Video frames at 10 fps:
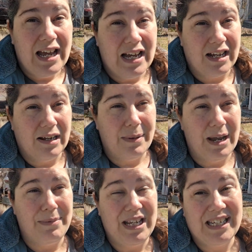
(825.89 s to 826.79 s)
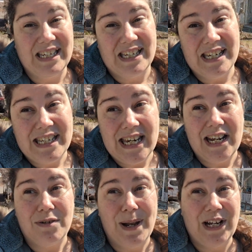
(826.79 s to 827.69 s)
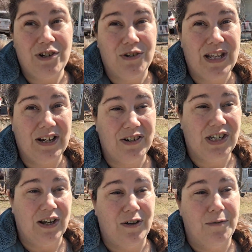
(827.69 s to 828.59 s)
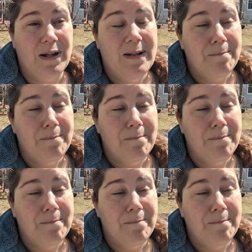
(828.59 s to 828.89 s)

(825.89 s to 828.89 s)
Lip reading: I'm the assistant stage manager there, so